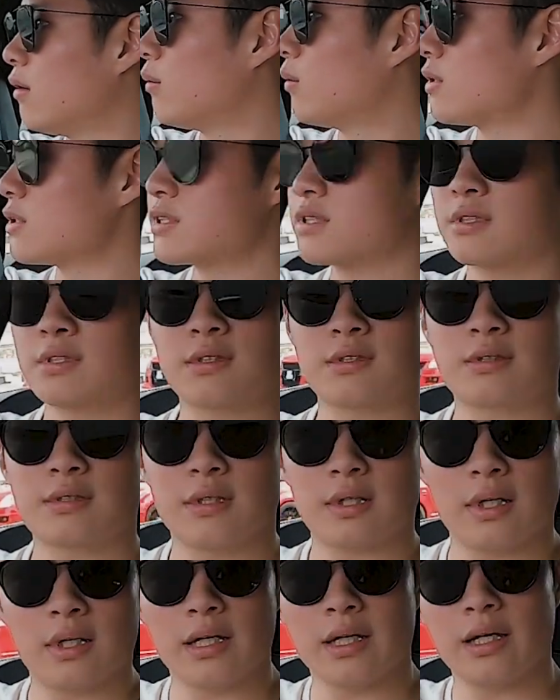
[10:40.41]
was
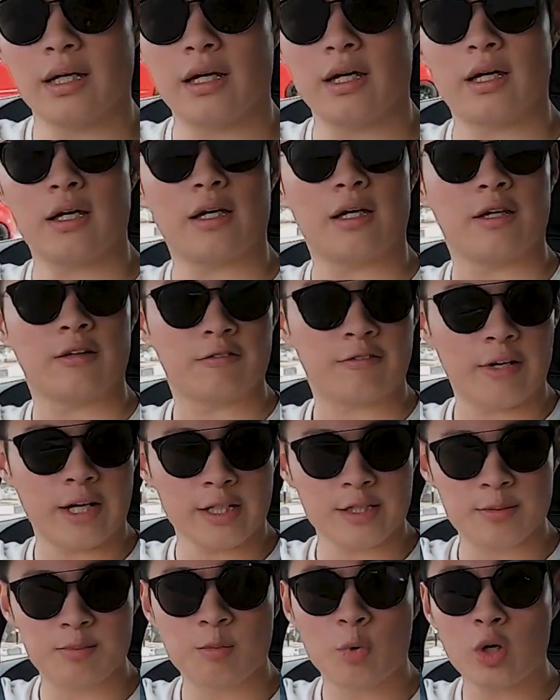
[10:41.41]
in
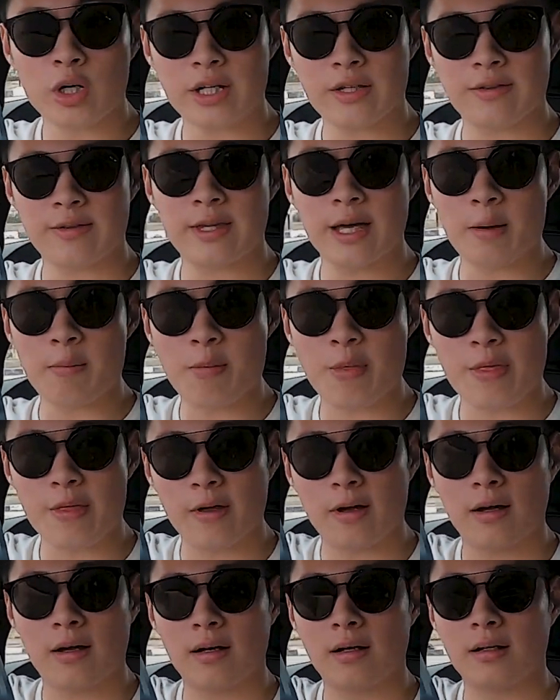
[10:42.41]
fact more in-depth